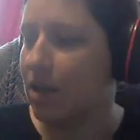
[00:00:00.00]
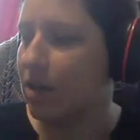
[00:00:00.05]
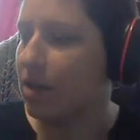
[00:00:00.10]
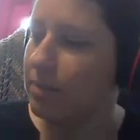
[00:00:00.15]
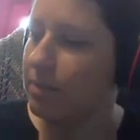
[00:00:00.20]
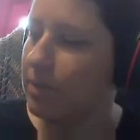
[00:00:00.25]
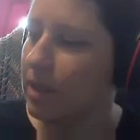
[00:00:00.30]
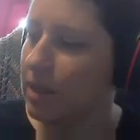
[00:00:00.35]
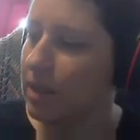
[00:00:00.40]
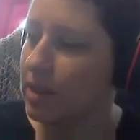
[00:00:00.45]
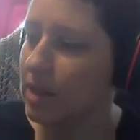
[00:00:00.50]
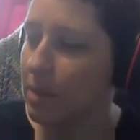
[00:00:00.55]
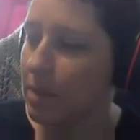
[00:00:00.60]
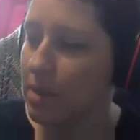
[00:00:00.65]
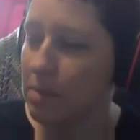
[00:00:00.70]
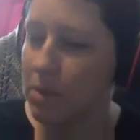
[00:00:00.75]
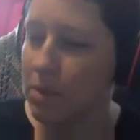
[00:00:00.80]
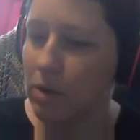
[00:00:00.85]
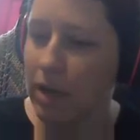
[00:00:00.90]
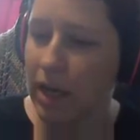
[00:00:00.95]
Some of them you
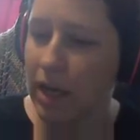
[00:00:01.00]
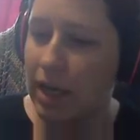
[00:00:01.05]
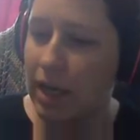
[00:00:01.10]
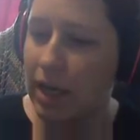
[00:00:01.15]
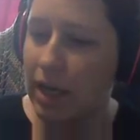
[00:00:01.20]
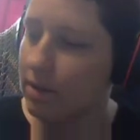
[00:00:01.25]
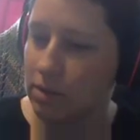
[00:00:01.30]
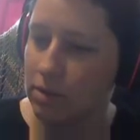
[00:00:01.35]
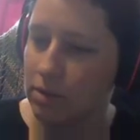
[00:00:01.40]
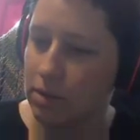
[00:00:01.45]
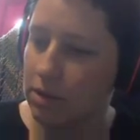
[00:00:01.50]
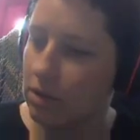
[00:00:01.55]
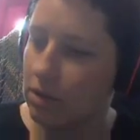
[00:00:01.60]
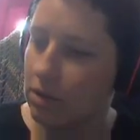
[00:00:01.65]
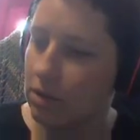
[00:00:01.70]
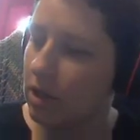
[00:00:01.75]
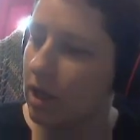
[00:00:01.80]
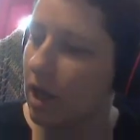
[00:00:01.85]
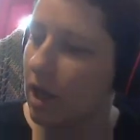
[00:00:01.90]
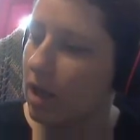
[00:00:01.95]
can. So the
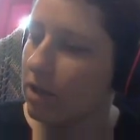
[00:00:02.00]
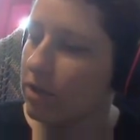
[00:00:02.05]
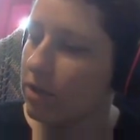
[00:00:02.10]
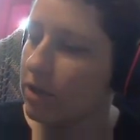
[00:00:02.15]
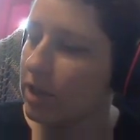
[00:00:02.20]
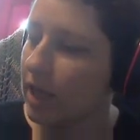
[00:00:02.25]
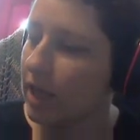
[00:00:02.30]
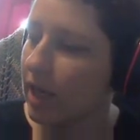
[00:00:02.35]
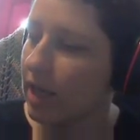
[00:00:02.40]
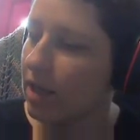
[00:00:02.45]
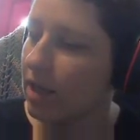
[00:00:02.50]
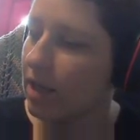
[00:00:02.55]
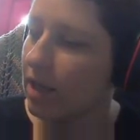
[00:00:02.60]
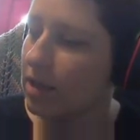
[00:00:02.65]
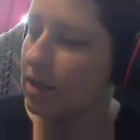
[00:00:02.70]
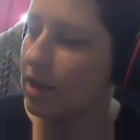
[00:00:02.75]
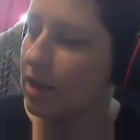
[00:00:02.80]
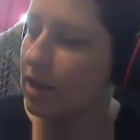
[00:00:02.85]
color scale does